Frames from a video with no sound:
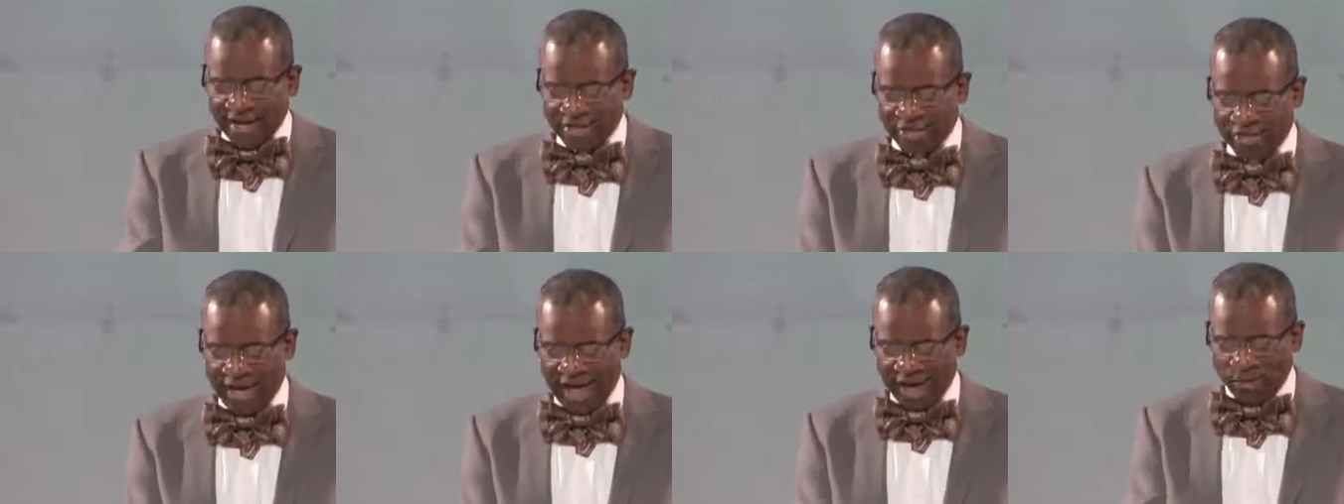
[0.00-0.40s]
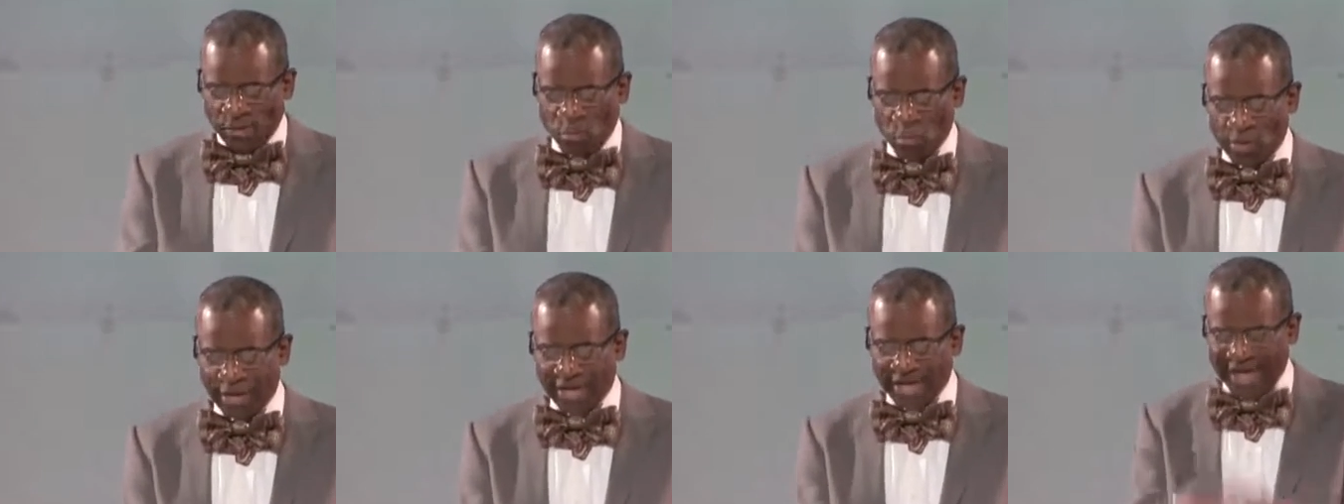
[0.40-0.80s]
that
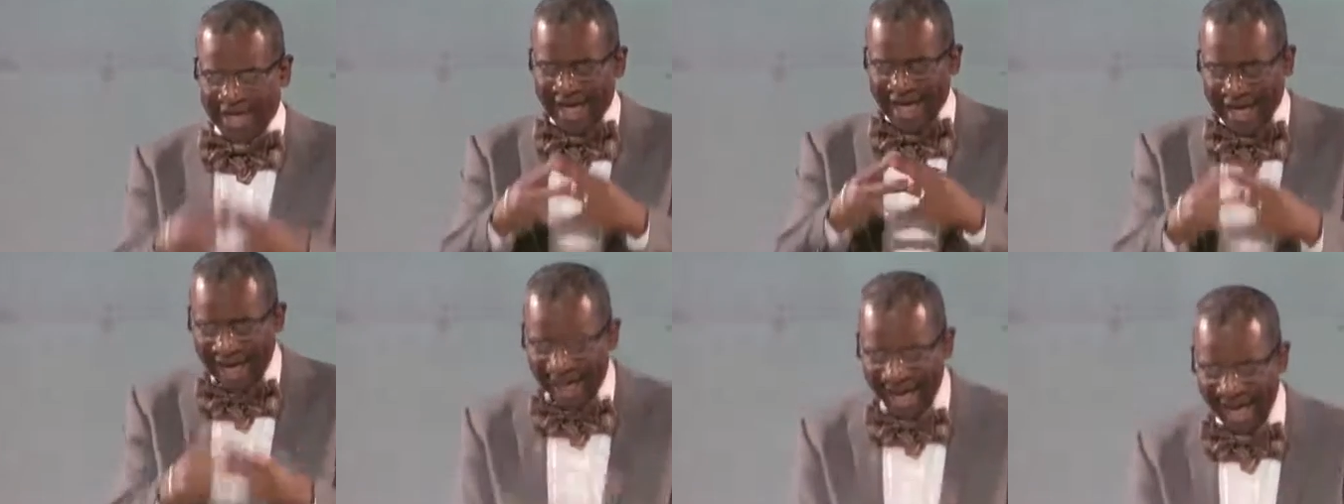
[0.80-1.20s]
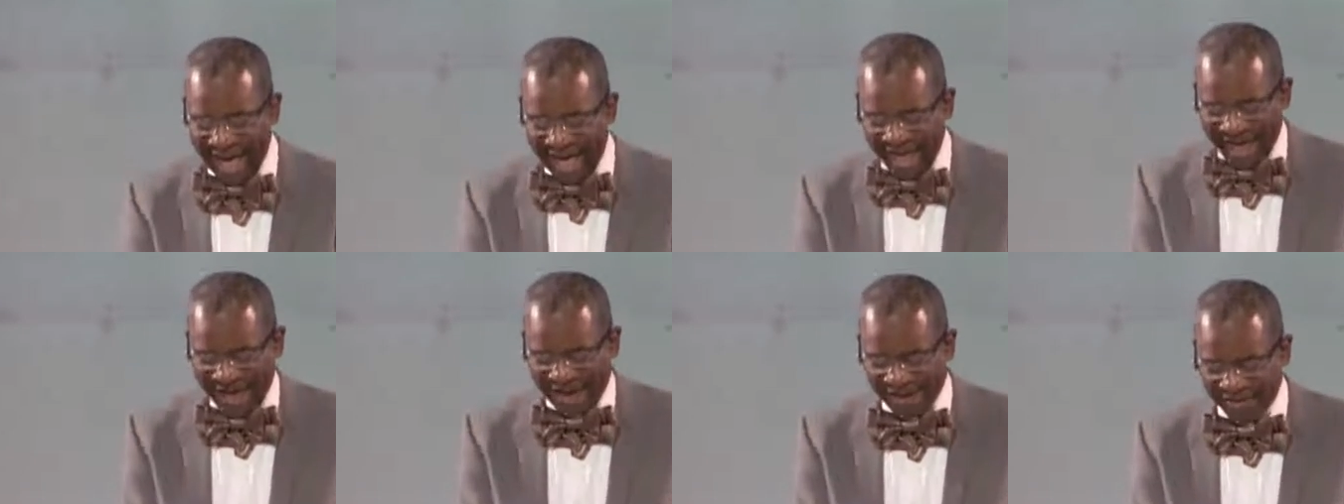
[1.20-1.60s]
we
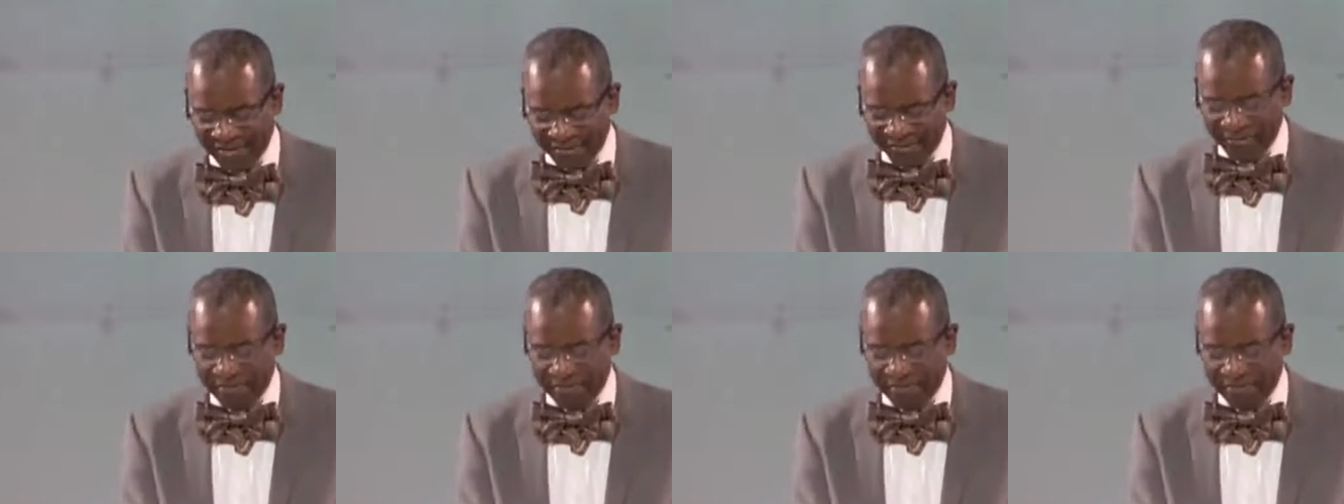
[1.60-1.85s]
have